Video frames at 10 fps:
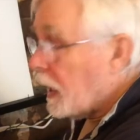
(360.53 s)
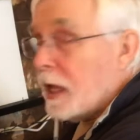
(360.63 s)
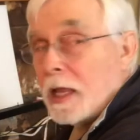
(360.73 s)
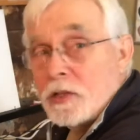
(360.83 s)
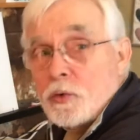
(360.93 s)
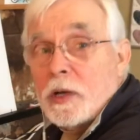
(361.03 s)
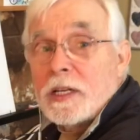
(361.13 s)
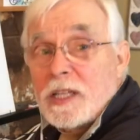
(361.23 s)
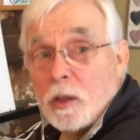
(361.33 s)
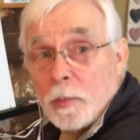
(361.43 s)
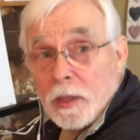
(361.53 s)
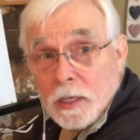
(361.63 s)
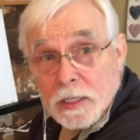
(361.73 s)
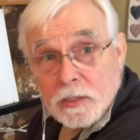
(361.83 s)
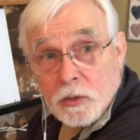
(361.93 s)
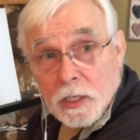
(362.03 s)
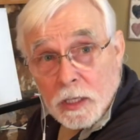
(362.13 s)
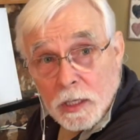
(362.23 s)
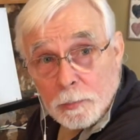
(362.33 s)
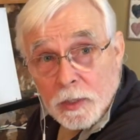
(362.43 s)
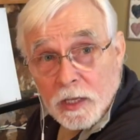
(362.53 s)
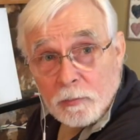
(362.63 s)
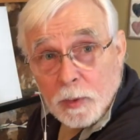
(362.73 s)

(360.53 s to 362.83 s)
It's trying to tell me that it's going to clip and give me